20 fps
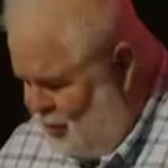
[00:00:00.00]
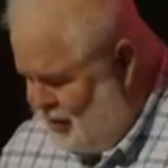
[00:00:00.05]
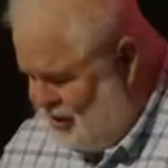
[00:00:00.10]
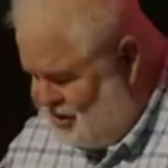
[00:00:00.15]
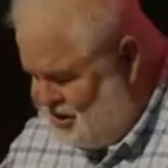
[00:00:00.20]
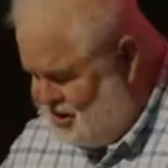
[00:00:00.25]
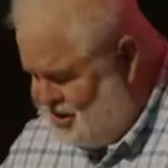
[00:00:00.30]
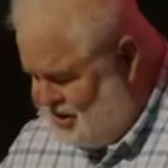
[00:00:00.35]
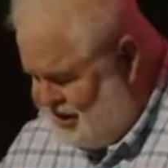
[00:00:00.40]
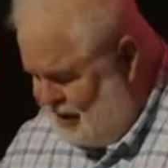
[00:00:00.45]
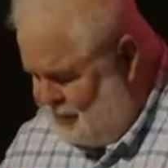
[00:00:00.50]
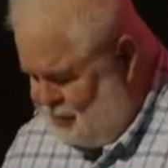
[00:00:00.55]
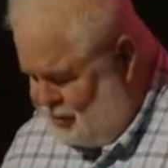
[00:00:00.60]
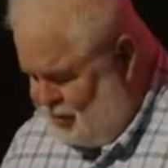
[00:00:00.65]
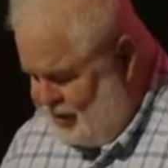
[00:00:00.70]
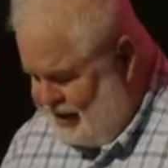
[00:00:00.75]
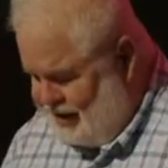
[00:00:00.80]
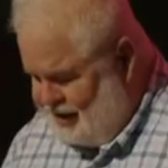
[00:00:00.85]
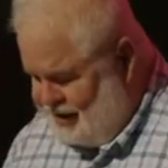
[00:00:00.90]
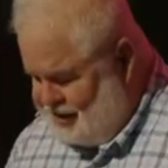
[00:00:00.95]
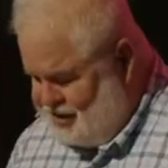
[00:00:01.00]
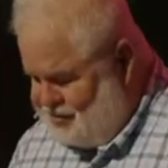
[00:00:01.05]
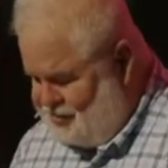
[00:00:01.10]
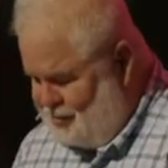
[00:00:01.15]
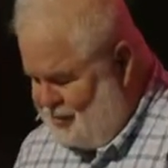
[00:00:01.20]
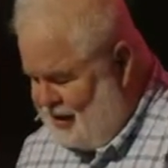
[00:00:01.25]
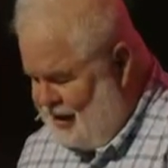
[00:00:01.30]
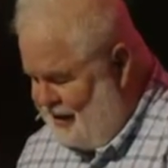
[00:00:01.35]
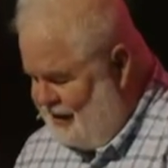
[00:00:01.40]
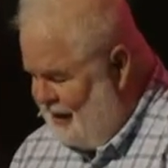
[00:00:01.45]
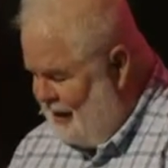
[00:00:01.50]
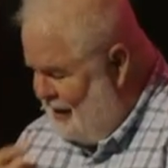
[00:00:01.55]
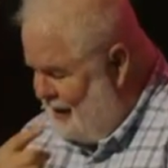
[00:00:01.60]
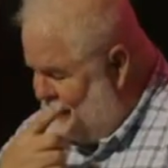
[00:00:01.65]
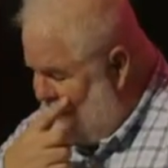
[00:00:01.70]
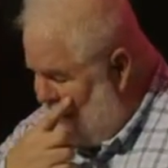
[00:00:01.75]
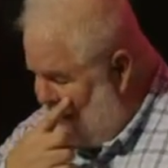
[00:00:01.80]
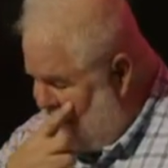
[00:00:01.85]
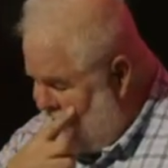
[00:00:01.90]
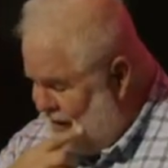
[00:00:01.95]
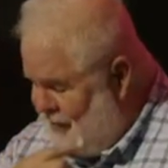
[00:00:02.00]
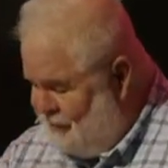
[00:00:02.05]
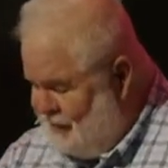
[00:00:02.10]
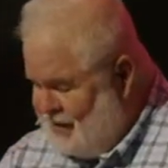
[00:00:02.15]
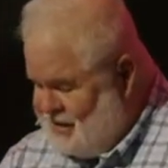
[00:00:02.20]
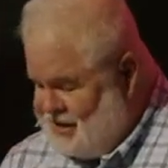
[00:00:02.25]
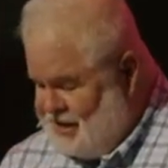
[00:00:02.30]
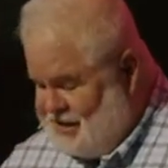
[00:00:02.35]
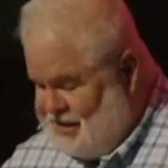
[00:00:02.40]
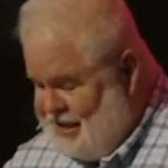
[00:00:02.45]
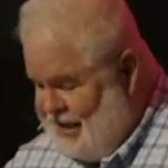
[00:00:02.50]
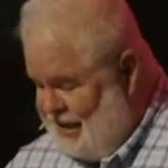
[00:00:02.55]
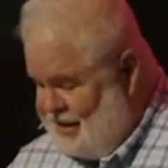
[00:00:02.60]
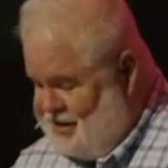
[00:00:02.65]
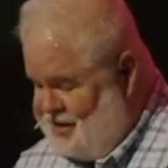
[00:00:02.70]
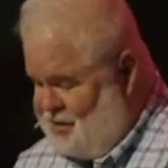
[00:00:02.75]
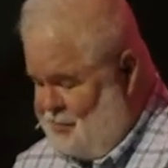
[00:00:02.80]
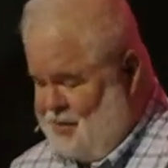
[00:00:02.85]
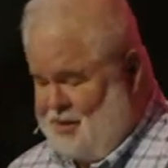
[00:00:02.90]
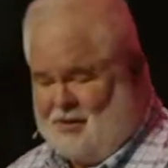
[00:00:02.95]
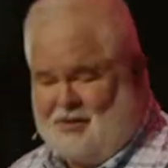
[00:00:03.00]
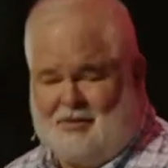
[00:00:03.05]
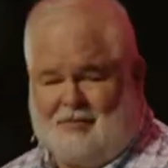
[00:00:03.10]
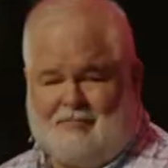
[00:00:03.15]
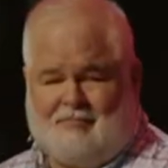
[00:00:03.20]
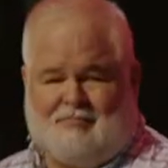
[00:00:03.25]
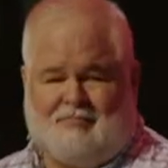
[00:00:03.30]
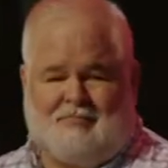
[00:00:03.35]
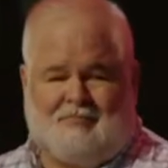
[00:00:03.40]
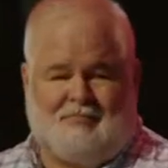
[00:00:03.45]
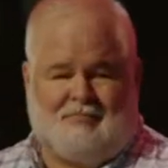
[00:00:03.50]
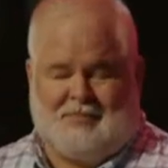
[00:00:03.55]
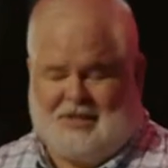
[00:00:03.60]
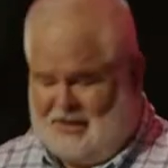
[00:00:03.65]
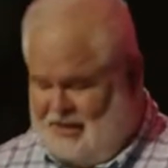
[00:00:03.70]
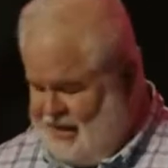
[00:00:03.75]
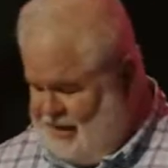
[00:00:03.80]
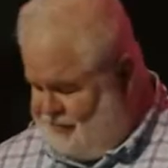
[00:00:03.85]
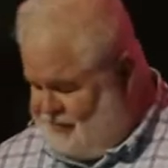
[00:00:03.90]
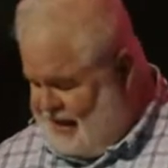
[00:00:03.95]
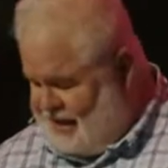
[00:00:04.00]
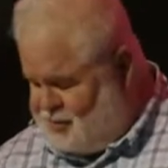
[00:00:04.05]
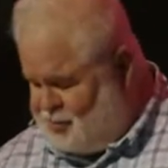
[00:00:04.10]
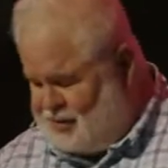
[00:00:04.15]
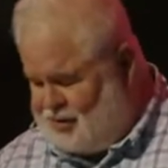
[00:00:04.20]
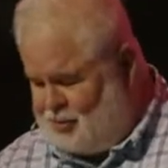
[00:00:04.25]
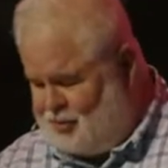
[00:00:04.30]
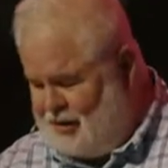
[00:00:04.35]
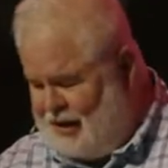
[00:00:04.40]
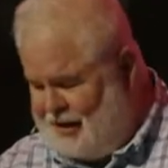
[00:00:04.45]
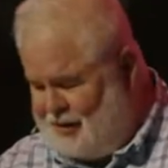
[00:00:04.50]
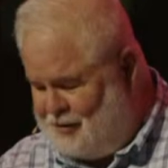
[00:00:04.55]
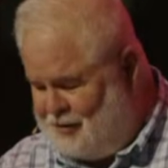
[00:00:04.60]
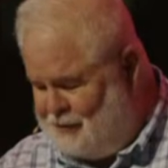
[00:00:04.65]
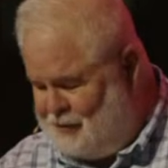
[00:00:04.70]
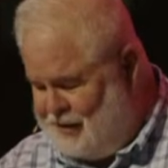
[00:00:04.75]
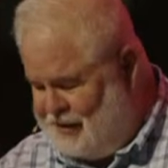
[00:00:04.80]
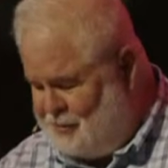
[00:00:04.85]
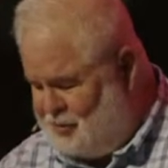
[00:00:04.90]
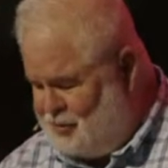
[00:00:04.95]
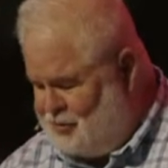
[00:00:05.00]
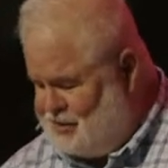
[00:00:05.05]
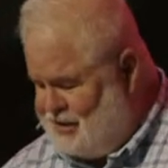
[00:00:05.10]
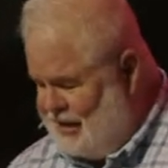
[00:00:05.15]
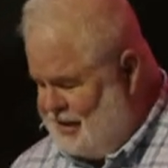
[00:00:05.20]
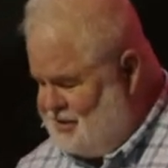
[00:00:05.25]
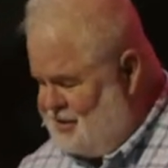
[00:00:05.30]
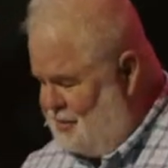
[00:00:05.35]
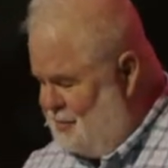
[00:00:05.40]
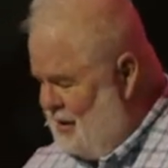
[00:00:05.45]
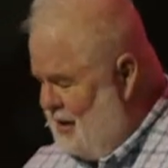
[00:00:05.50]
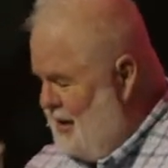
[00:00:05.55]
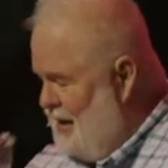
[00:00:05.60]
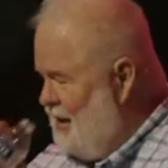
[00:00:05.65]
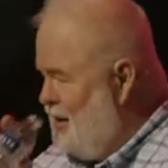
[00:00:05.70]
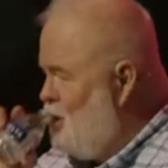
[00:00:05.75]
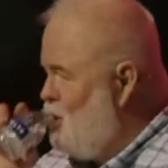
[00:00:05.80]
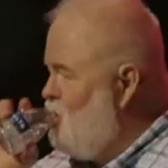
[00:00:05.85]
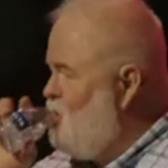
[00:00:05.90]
which separated us from God. Now, if it's a testament, if that's what the writer of Hebrews has in mind,